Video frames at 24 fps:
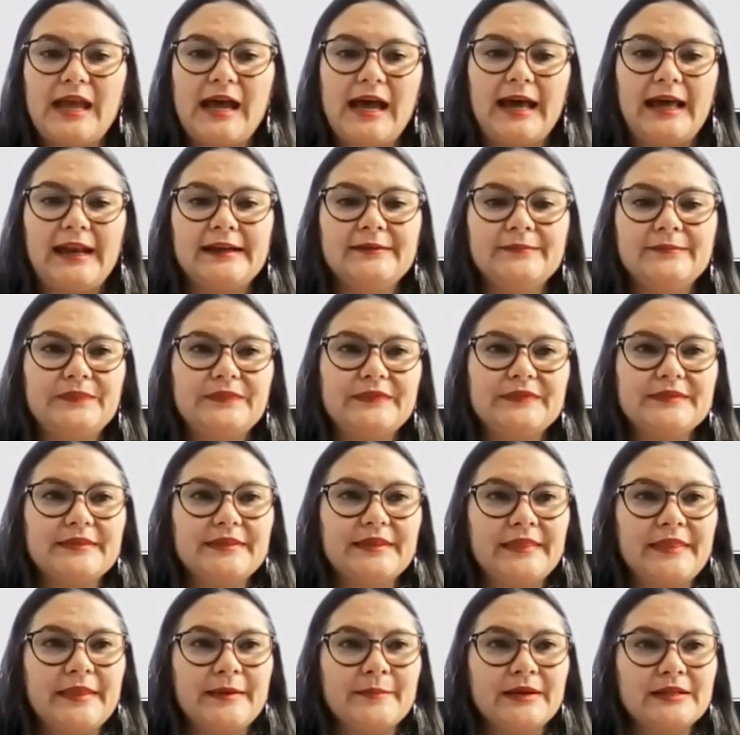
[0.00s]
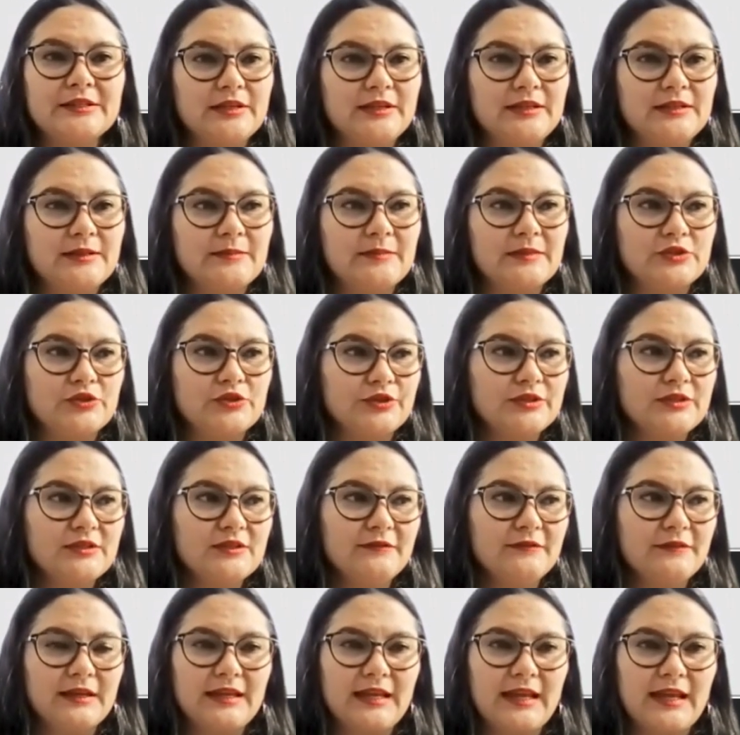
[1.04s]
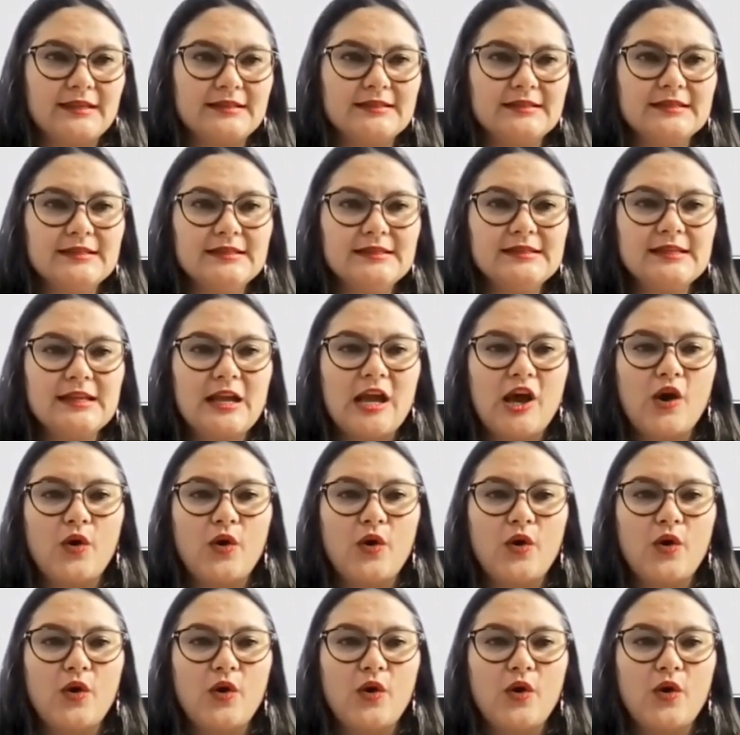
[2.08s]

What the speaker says: And in the majority of the cases,